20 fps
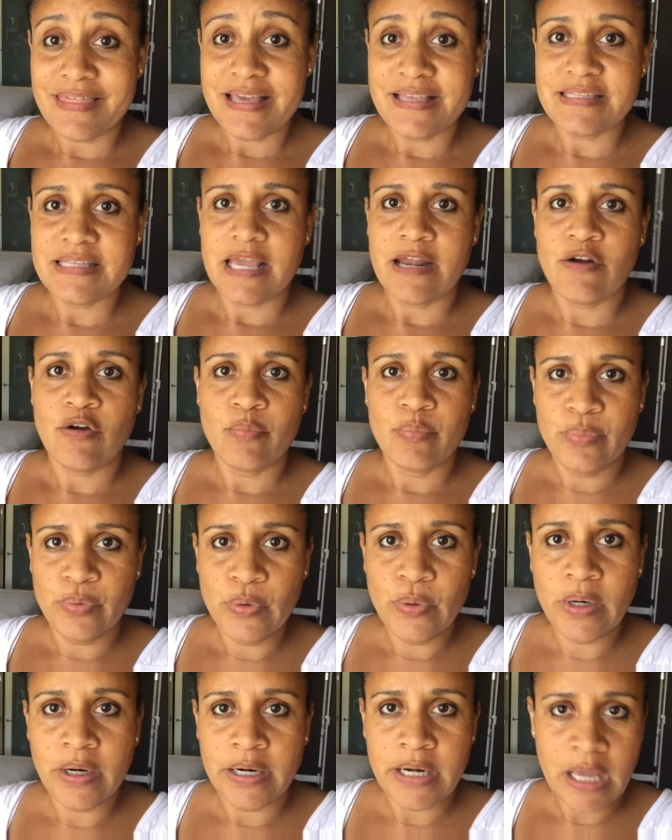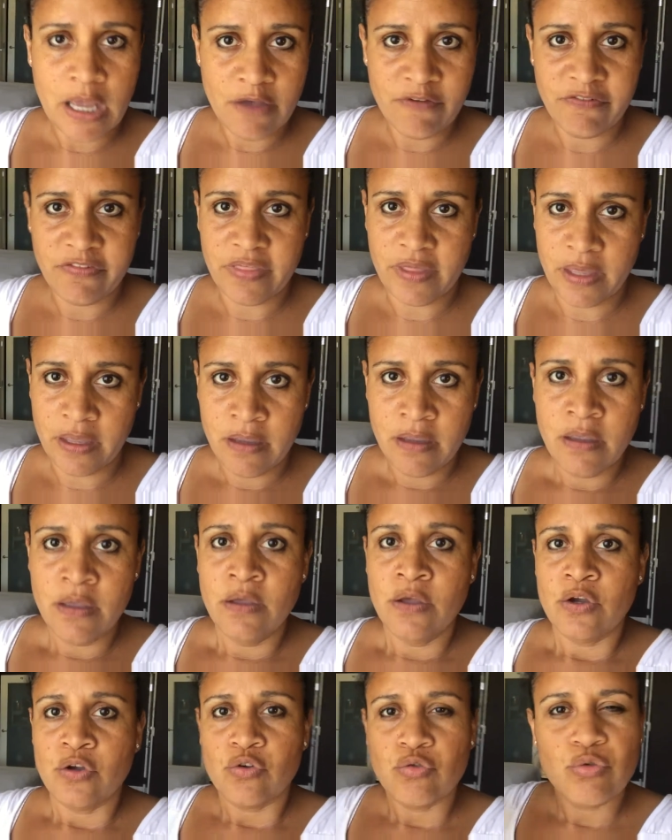things that are born of the
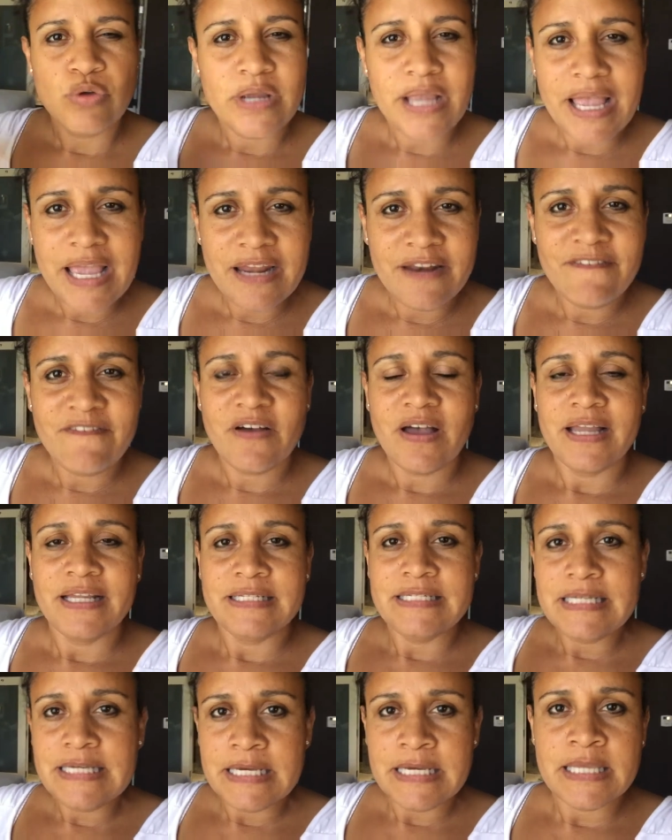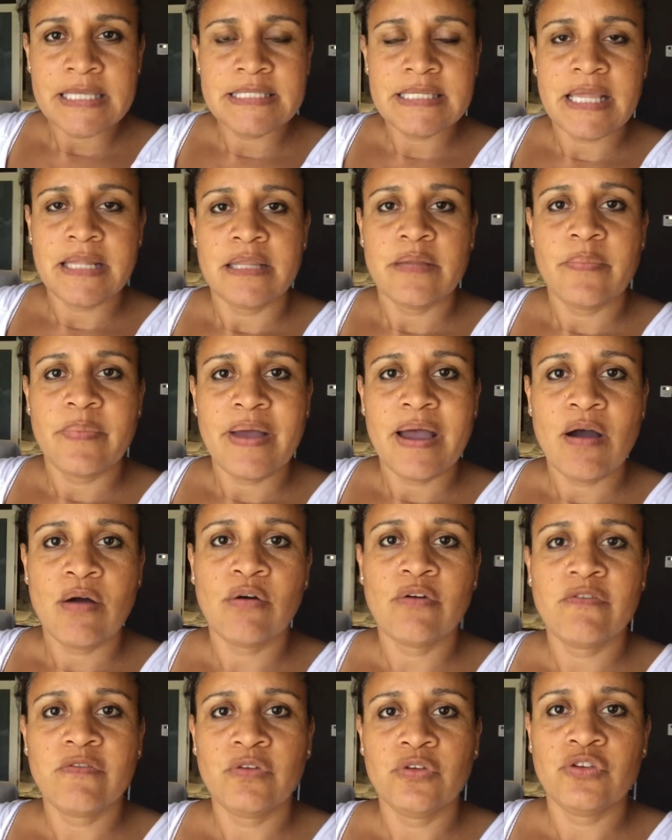creative ideas and the
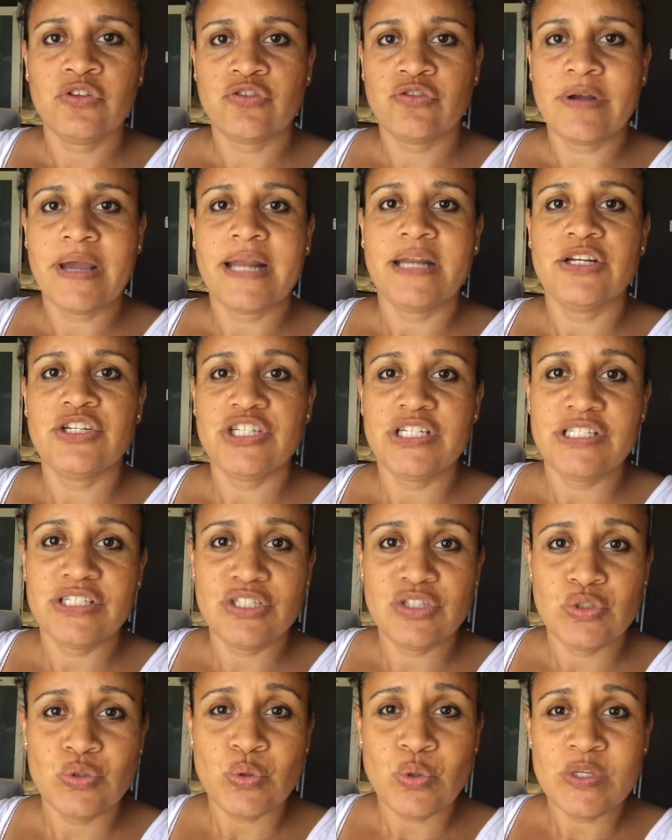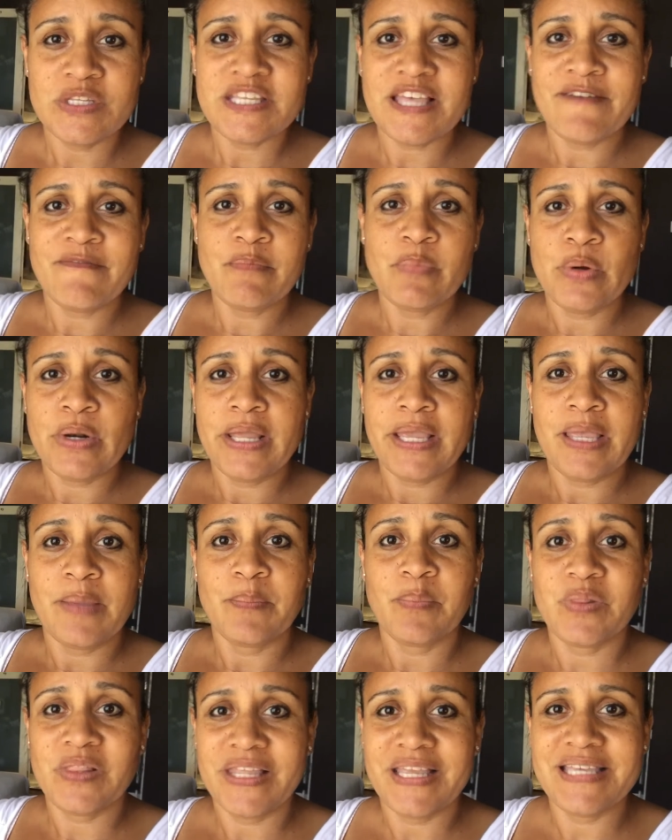powerful strategies and tools I've been putting
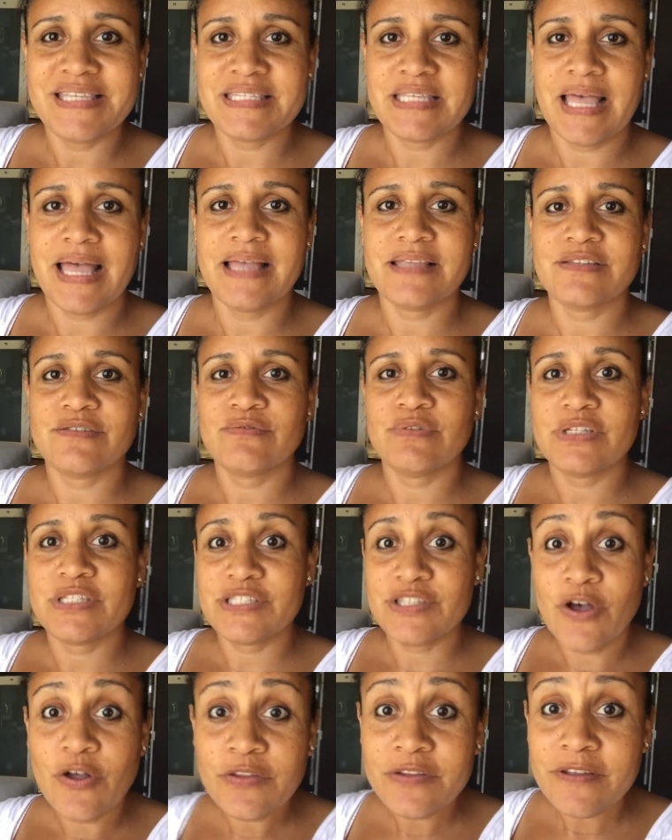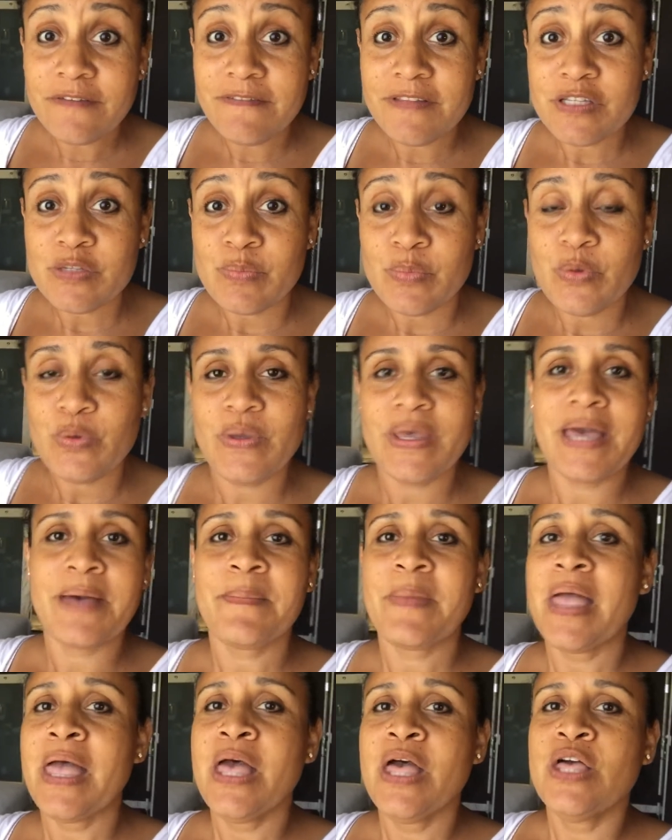in place as a result of this
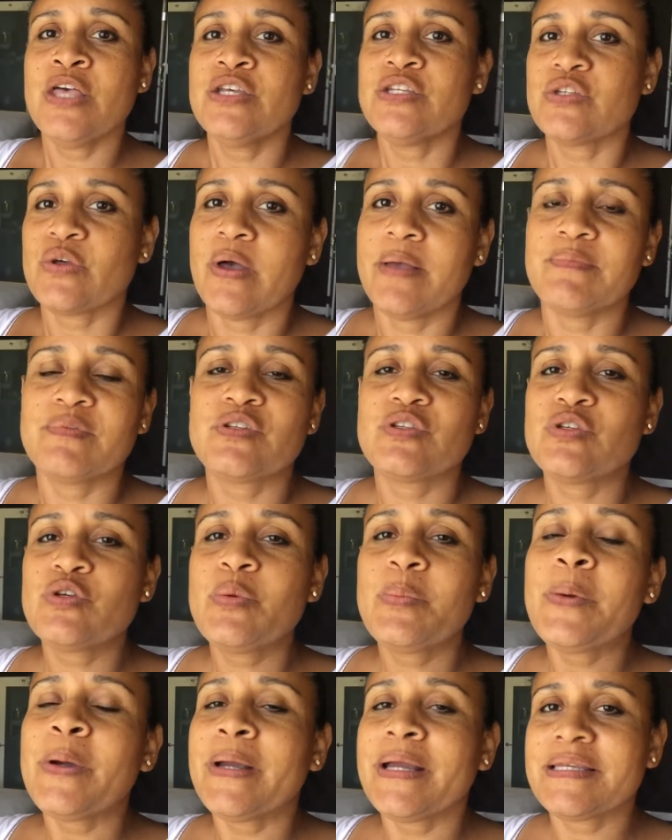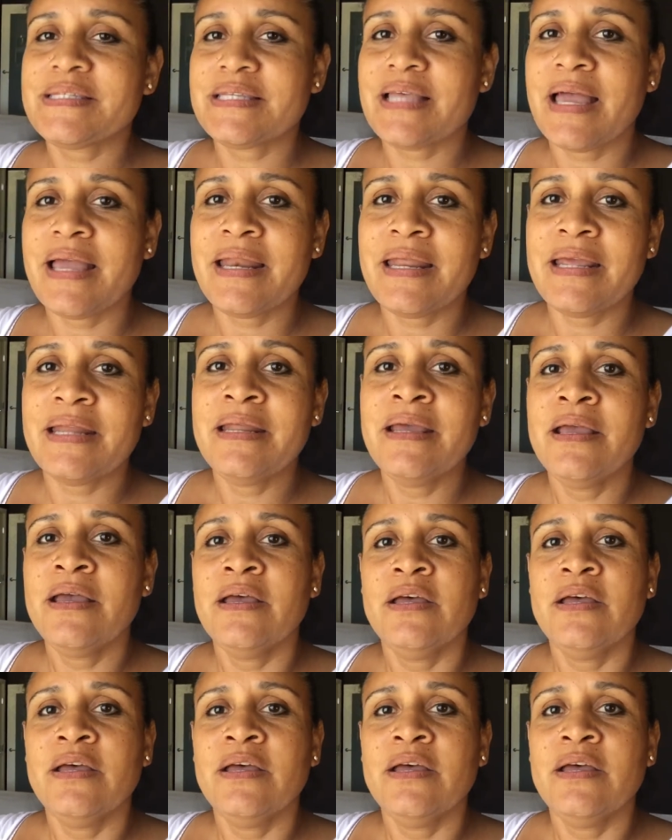bootcamp. So I'm super excited